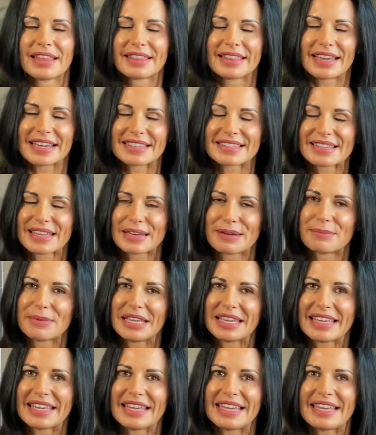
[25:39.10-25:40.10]
That's going to
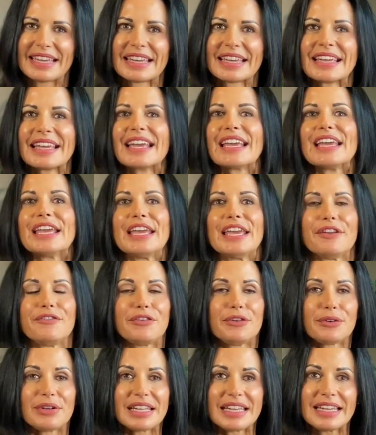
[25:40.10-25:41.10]
be key. If
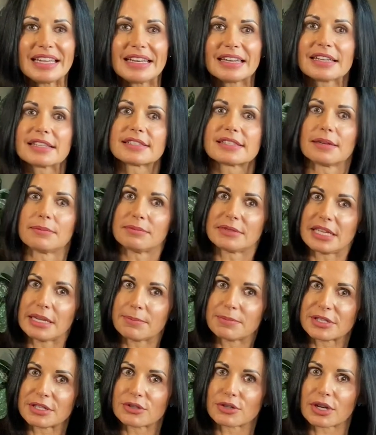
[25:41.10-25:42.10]
you need some
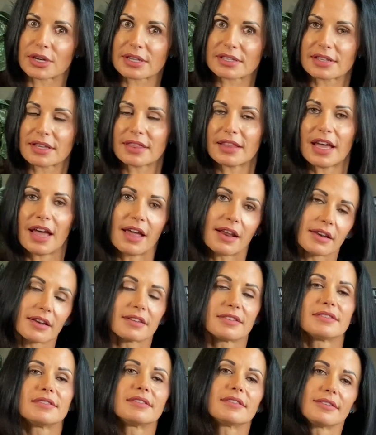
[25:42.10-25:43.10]
tips and tricks on that,
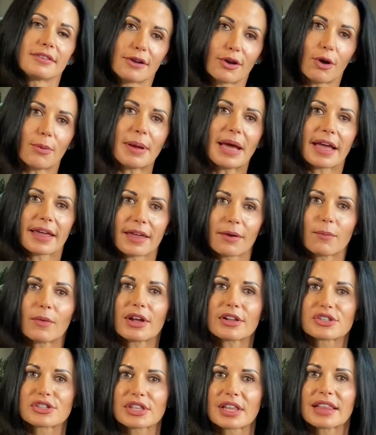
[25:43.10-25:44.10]
go back and
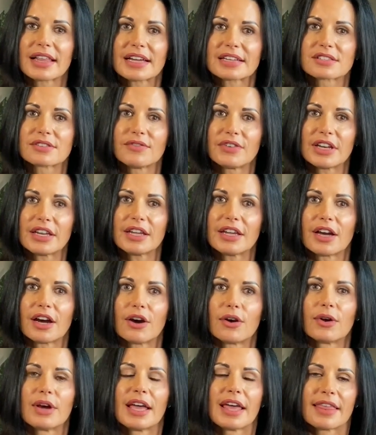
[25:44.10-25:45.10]
watch the last
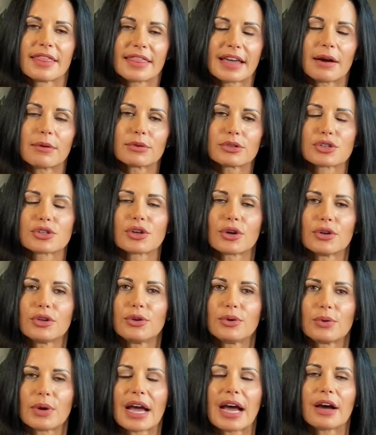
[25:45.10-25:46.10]
video. That will show
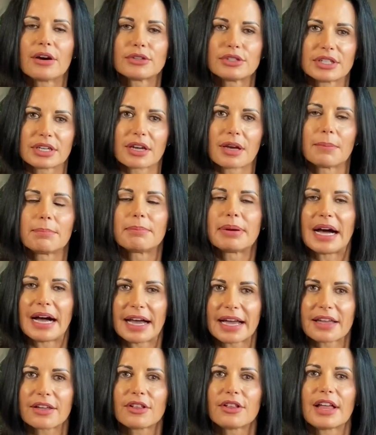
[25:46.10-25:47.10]
you how to
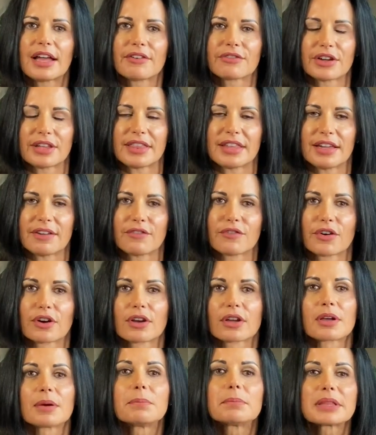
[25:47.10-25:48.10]
compile everything for a
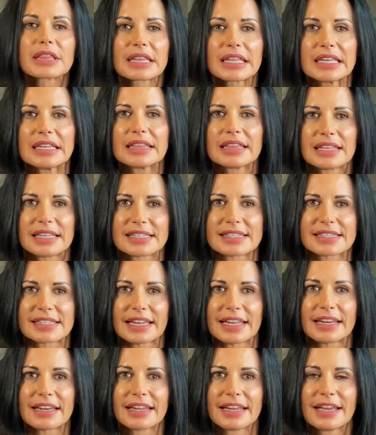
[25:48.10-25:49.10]
complete
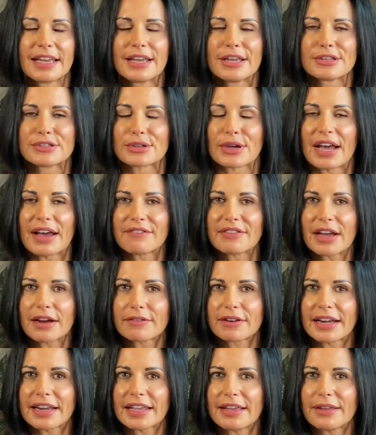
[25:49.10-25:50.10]
listing. So have that
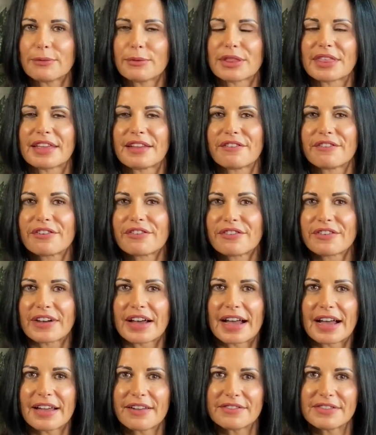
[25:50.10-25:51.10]
ready. Within
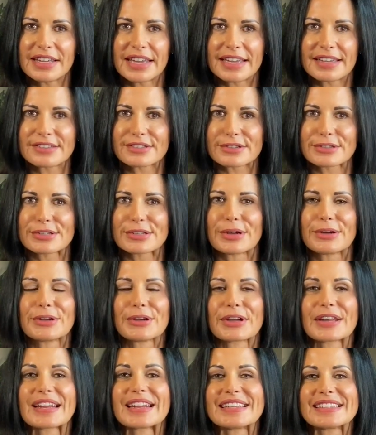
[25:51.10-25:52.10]
5 days or so,
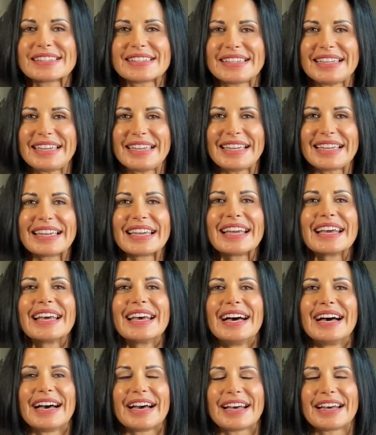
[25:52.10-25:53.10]
you're going to see
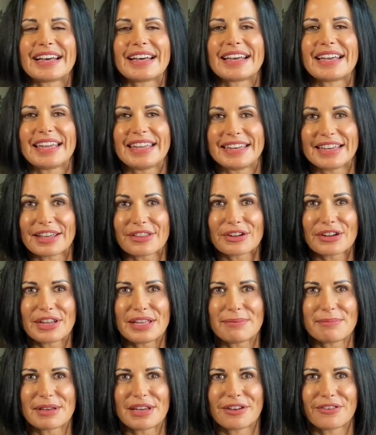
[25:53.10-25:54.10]
another
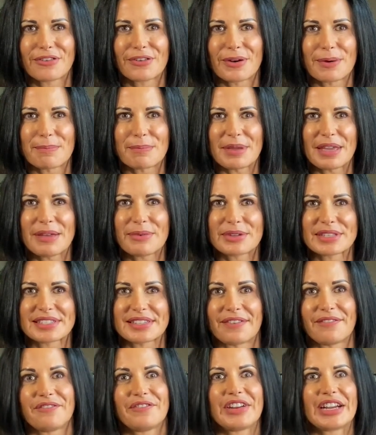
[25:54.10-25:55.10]
email from me with
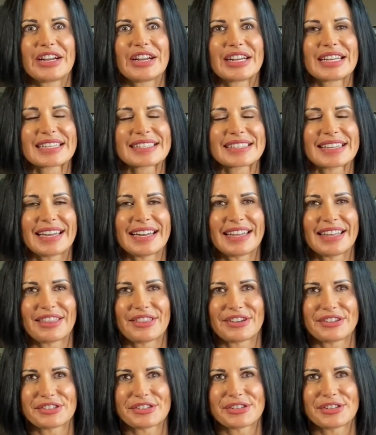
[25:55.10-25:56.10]
some very exciting
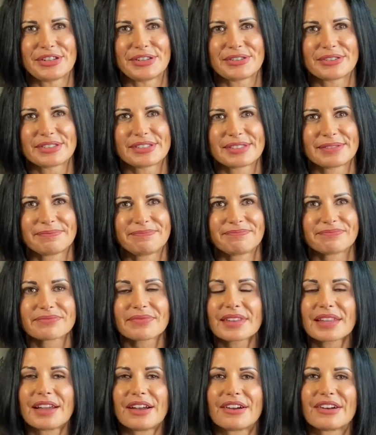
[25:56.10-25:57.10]
launch news.
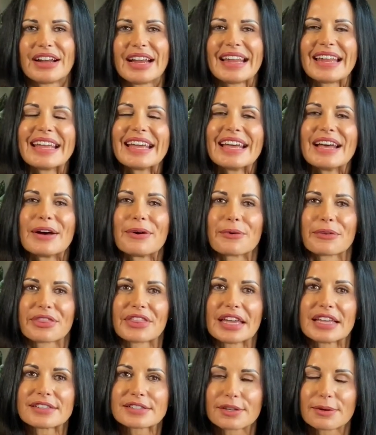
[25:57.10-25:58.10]
All right. Well,
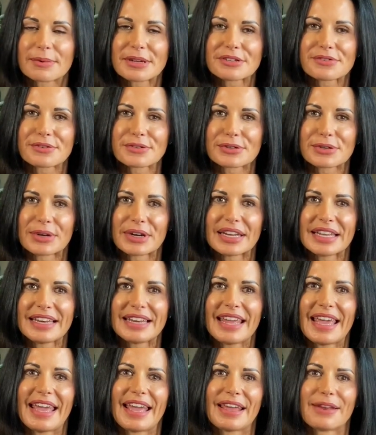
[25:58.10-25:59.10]
thanks so much for joining,
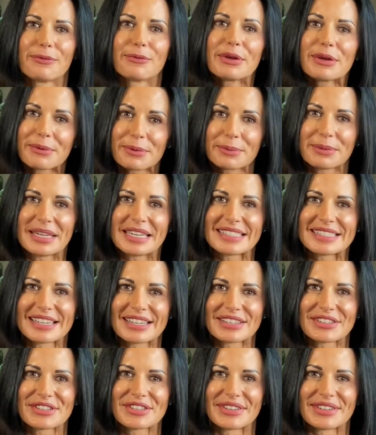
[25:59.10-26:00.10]
and we will be in
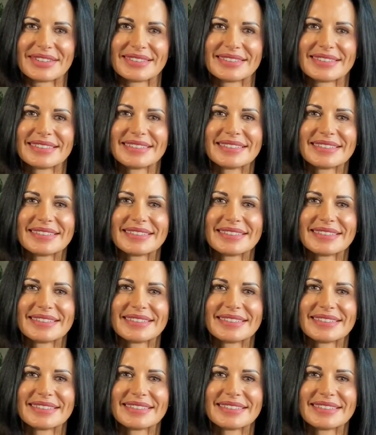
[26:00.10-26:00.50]
touch soon.